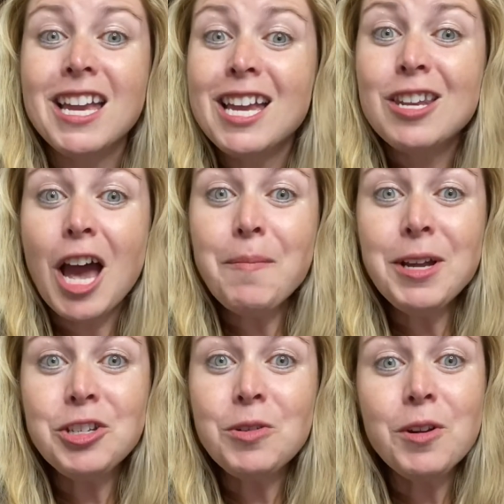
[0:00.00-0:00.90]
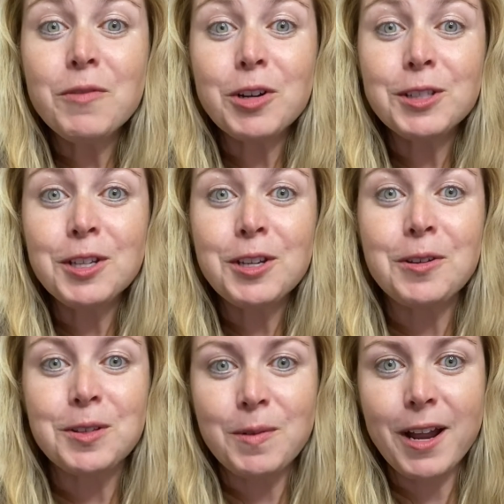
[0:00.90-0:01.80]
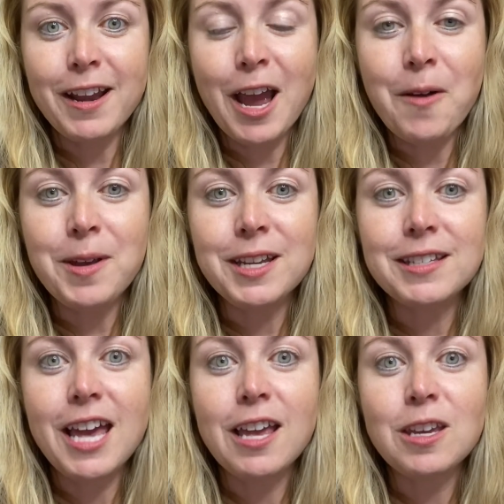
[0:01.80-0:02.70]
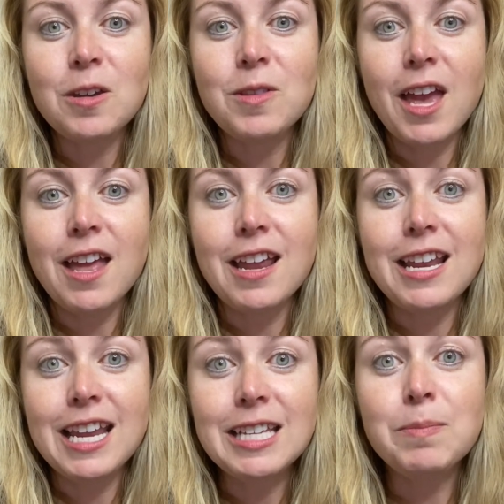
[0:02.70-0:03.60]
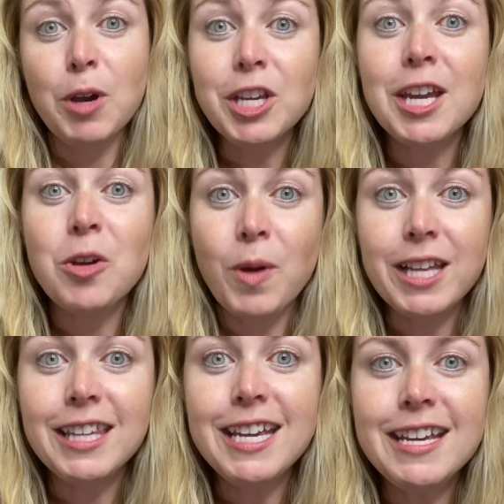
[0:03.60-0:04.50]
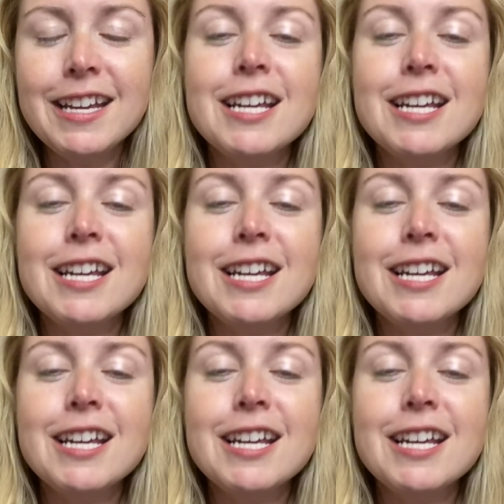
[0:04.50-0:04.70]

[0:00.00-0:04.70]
Not much Universal news right now. We can tell you that it is booking quickly.